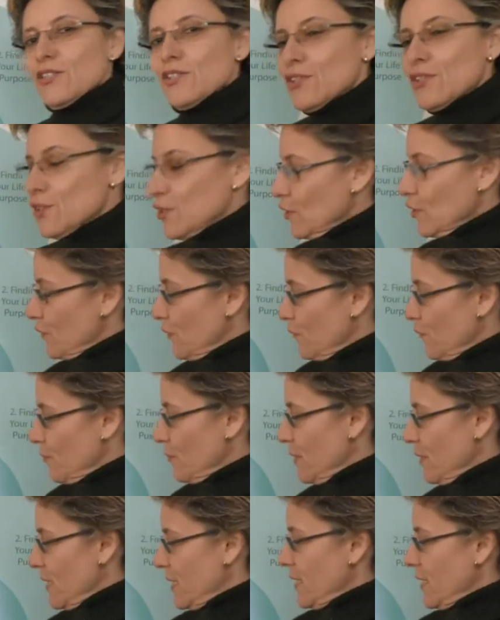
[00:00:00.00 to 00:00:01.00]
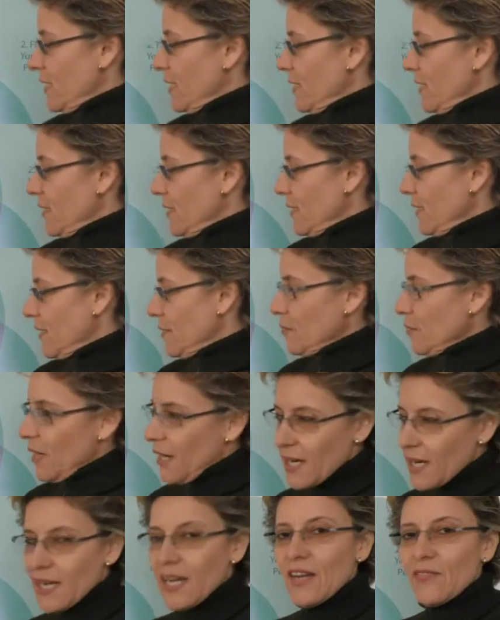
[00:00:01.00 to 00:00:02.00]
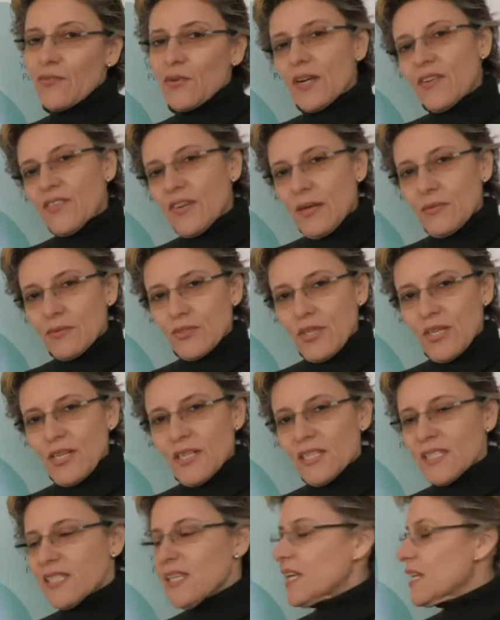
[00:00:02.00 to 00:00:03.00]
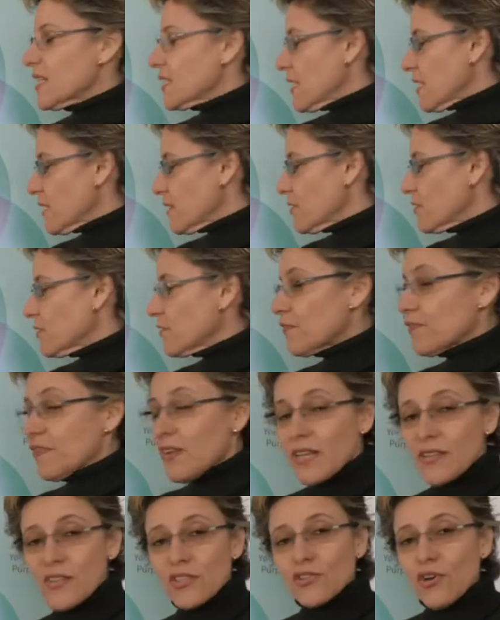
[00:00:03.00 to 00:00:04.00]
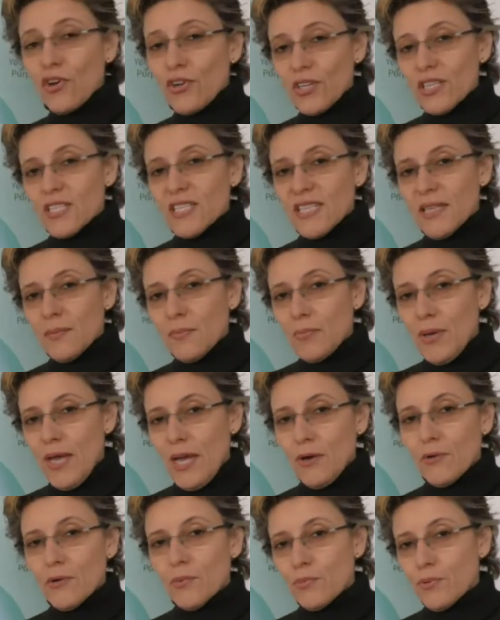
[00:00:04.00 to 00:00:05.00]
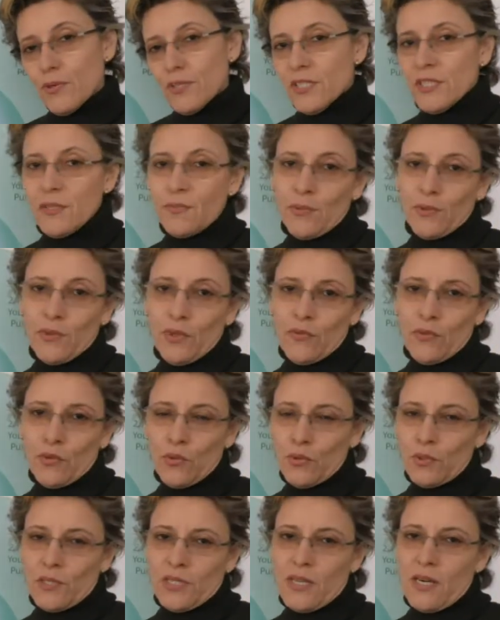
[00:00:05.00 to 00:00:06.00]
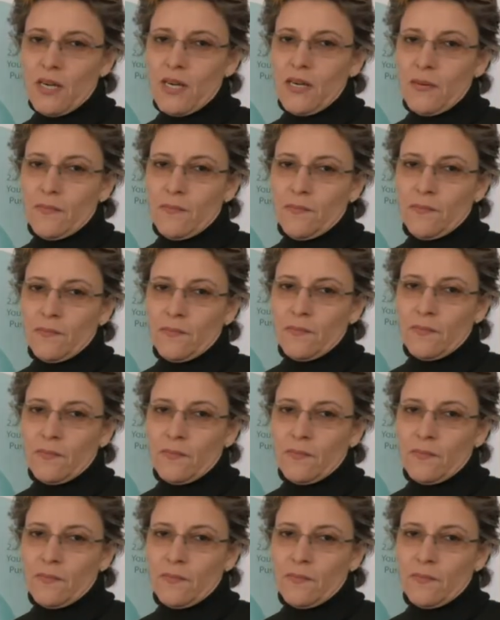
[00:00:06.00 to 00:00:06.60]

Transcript: So for me, in my life, what I've come to understand is that faith is honestly the power principle of all time.